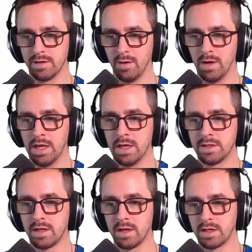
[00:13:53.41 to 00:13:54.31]
So
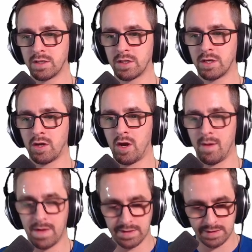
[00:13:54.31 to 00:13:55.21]
let's click
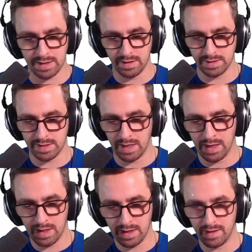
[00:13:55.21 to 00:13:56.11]
comments and let's say
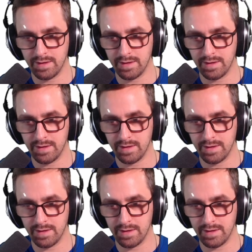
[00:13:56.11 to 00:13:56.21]
uh,